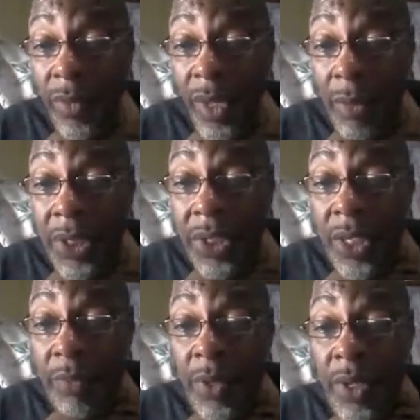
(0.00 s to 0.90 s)

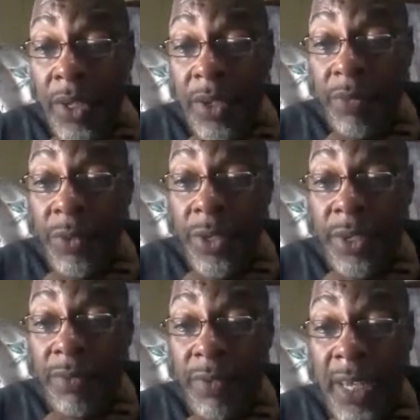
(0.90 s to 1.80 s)
Mississippi
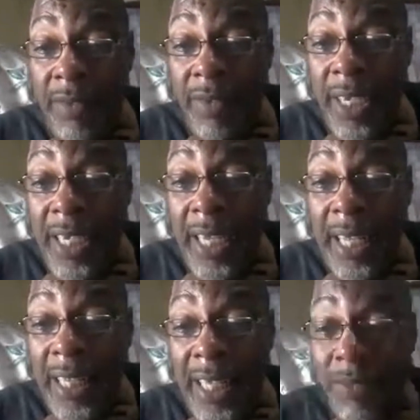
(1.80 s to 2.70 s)

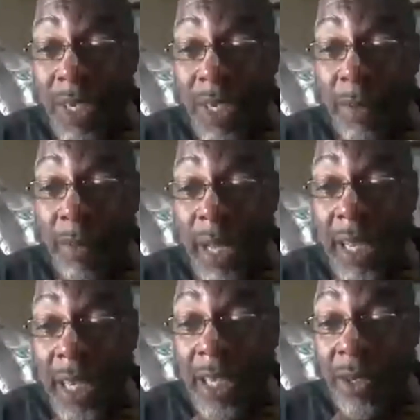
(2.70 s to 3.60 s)
4589, thanks for coming
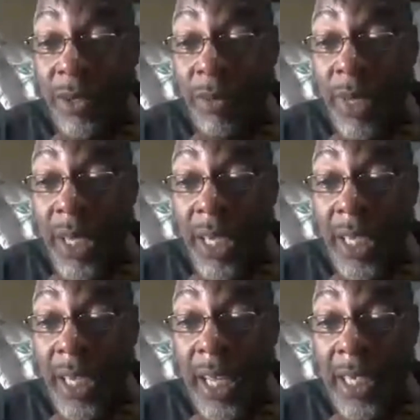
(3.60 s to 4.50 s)
back. Can you make
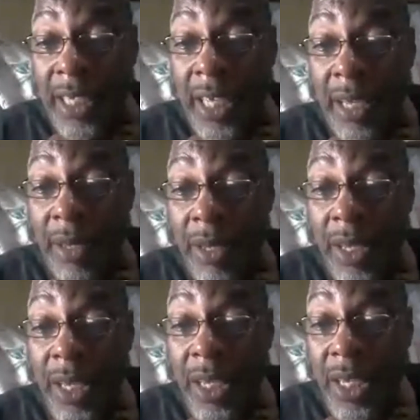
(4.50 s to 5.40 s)
it as a
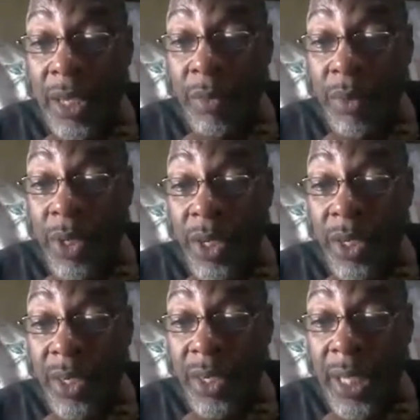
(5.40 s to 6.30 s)
ebook?
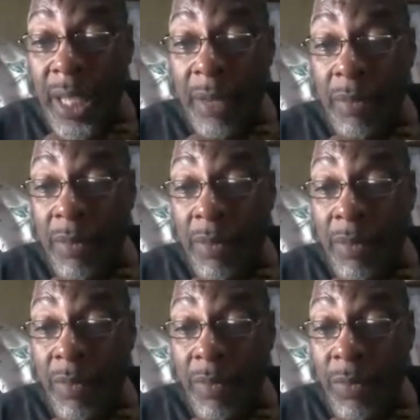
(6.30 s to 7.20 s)
That
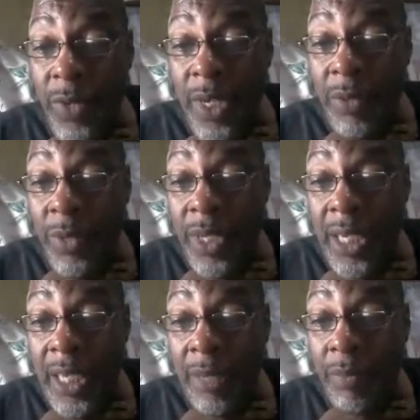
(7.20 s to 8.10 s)
way we
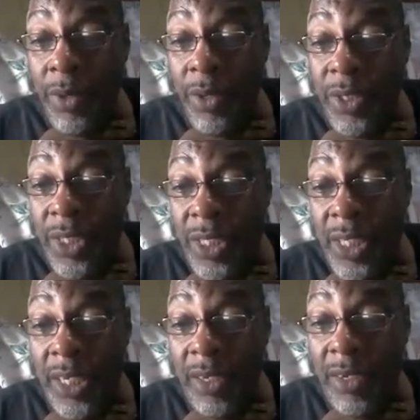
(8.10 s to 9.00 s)
can purchase
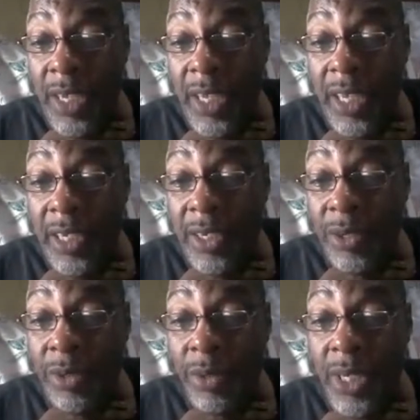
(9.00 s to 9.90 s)
it and
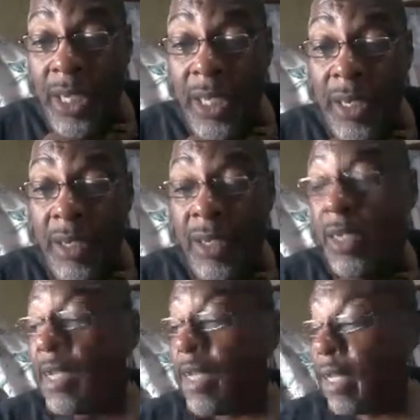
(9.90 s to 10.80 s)
you can
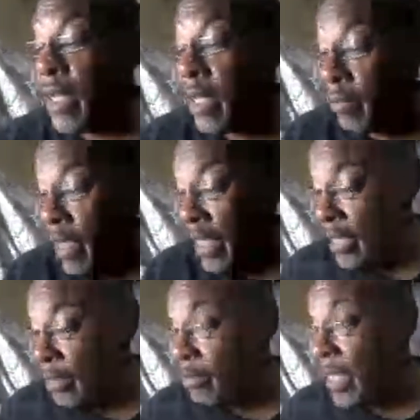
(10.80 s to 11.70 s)
make
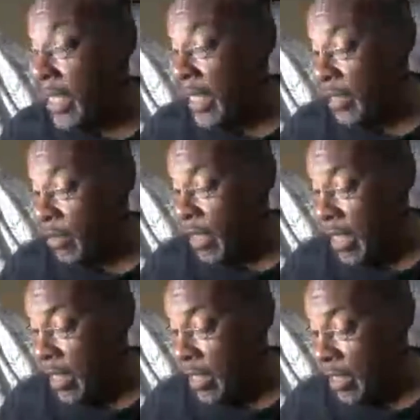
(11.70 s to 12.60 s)
some money.
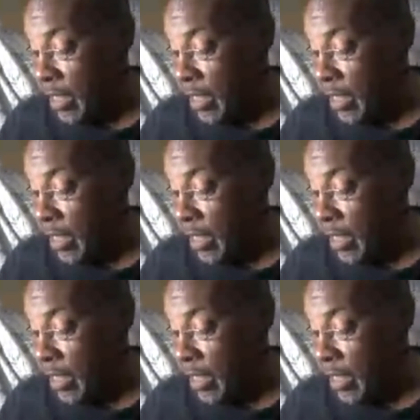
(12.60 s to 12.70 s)
Okay.